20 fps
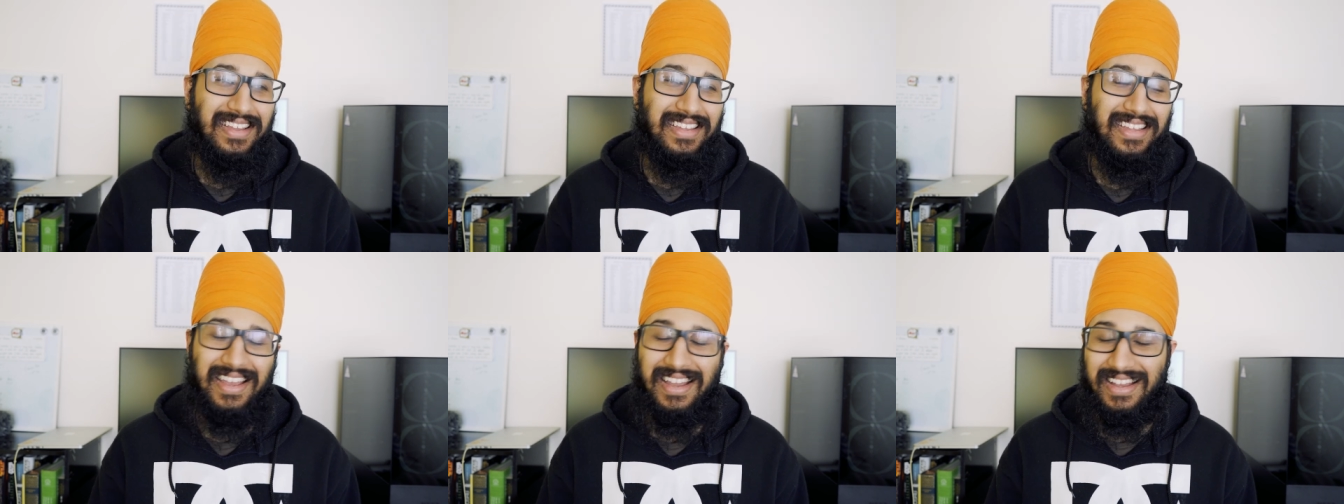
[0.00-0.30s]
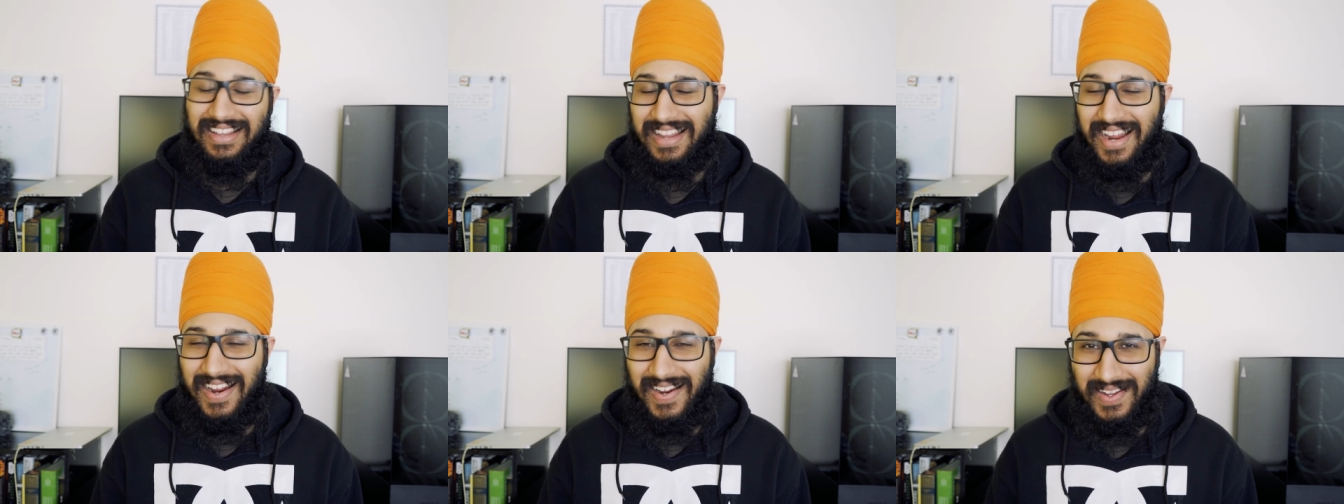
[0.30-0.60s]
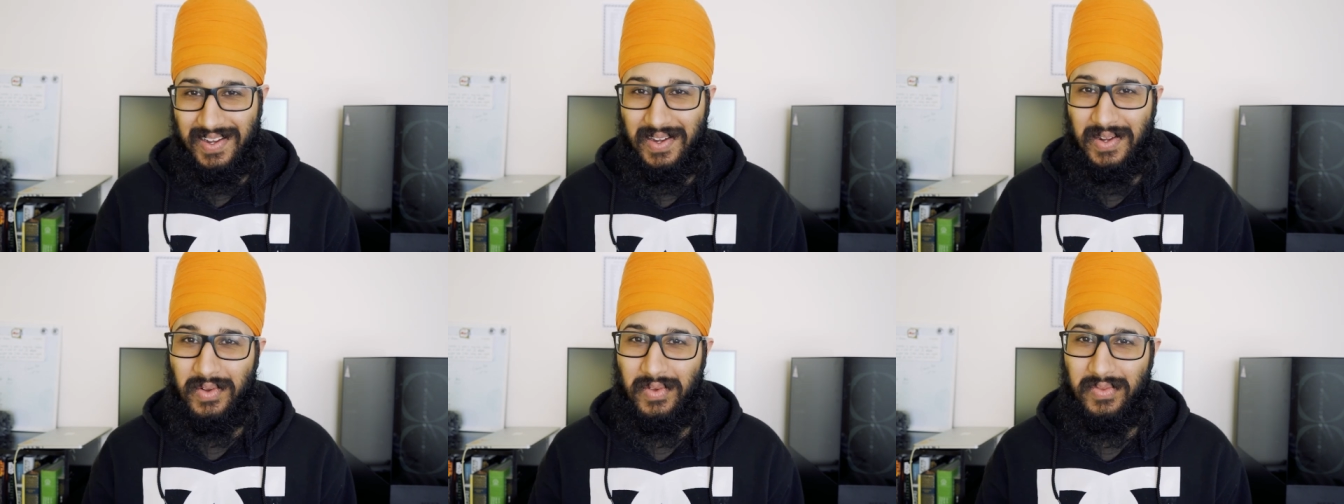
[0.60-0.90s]
Yeah,
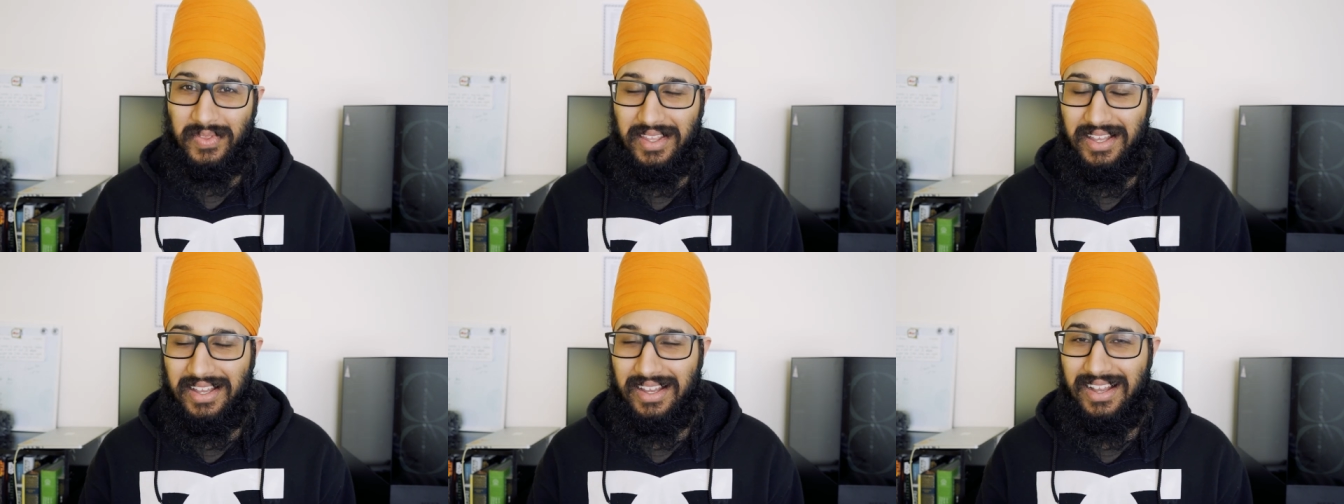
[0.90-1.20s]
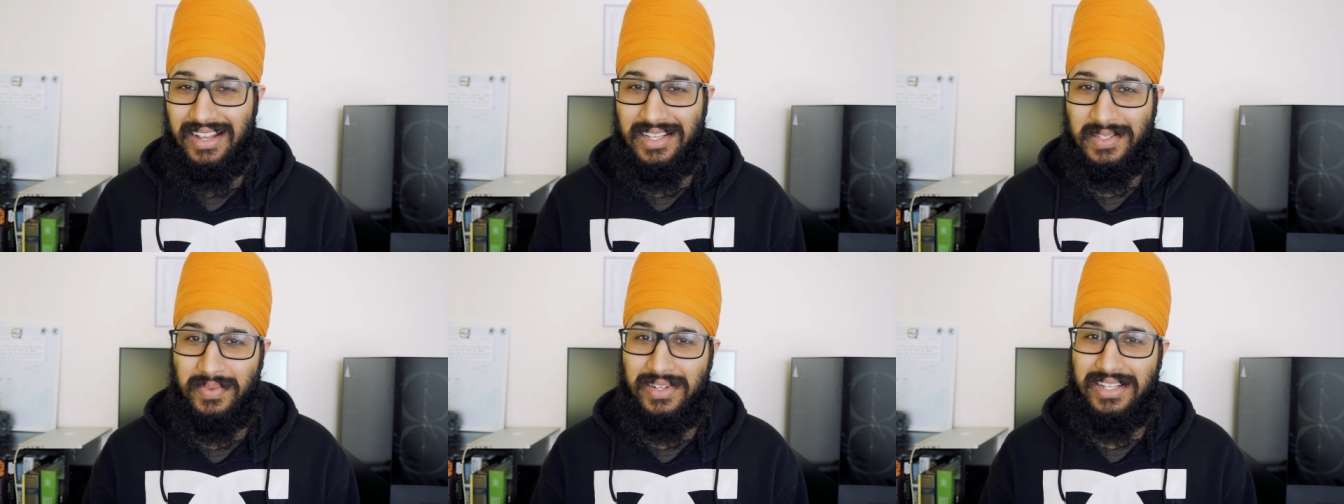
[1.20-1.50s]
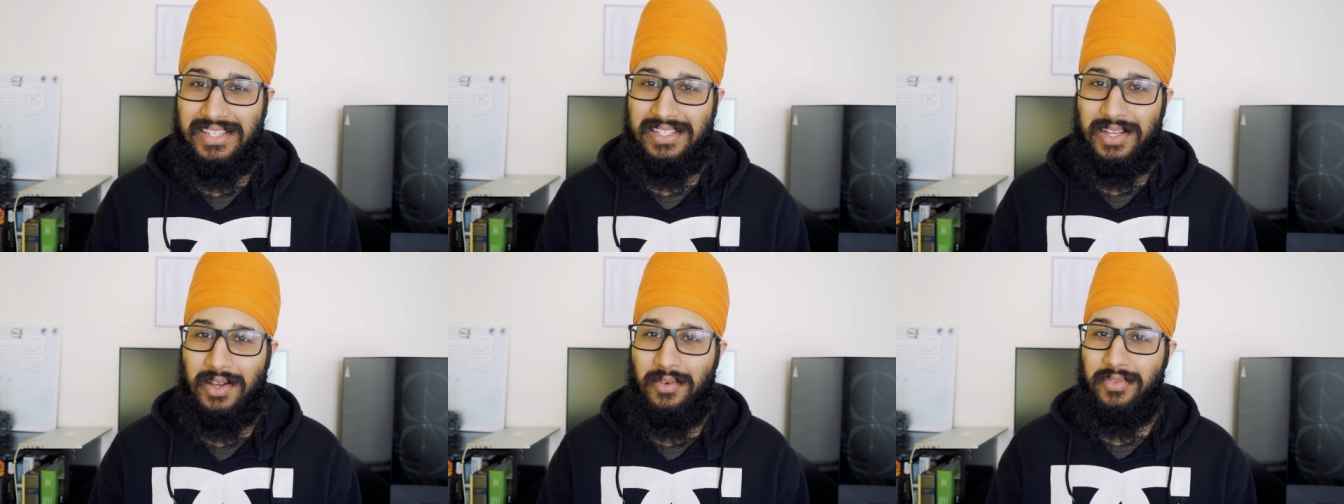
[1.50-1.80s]
carrying on with the husband
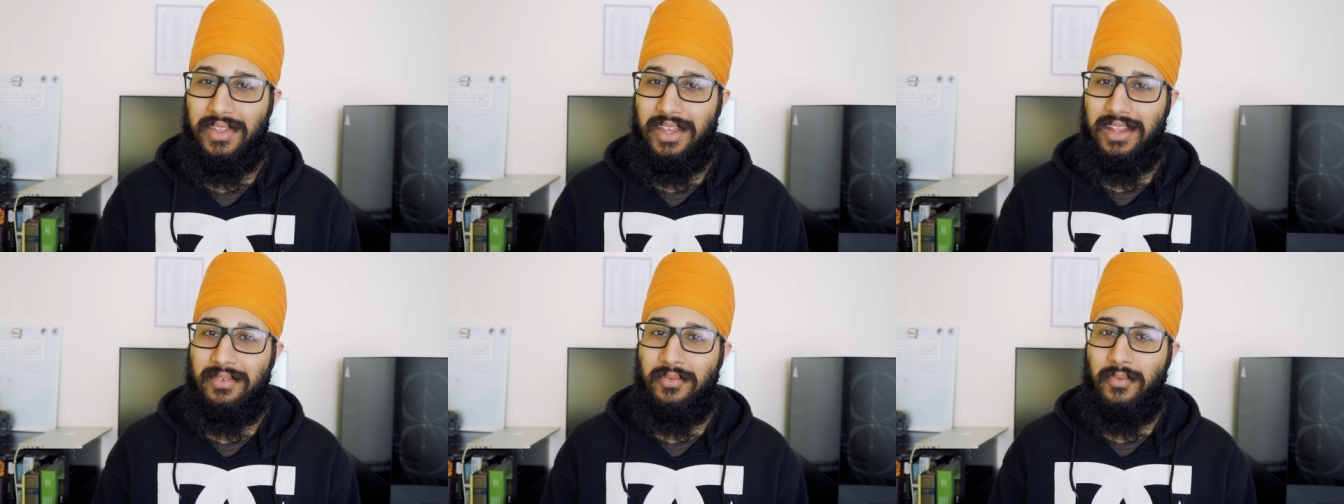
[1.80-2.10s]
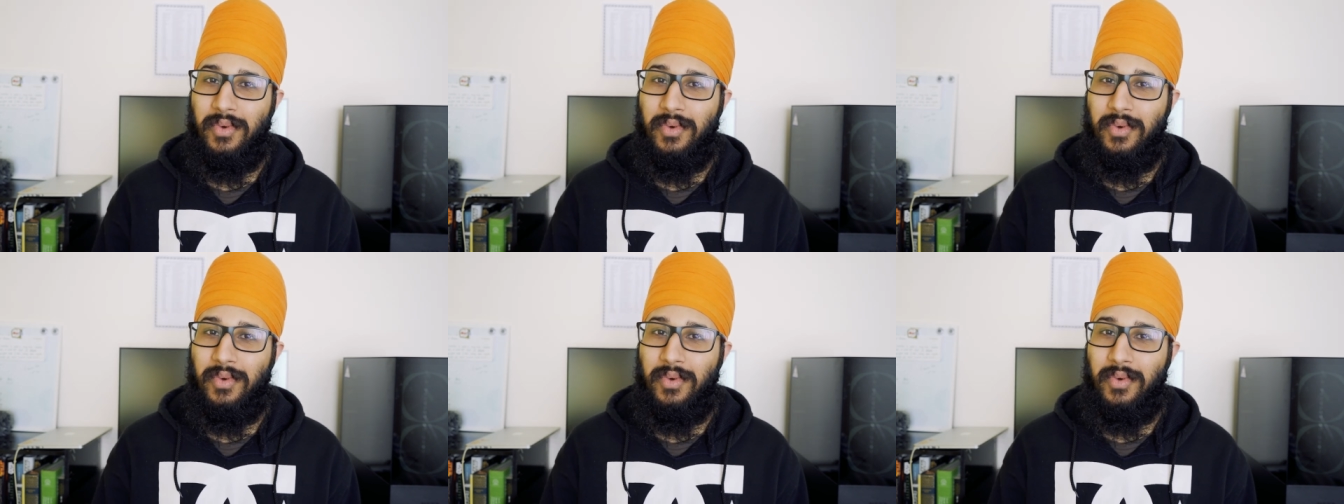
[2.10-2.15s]
itself then.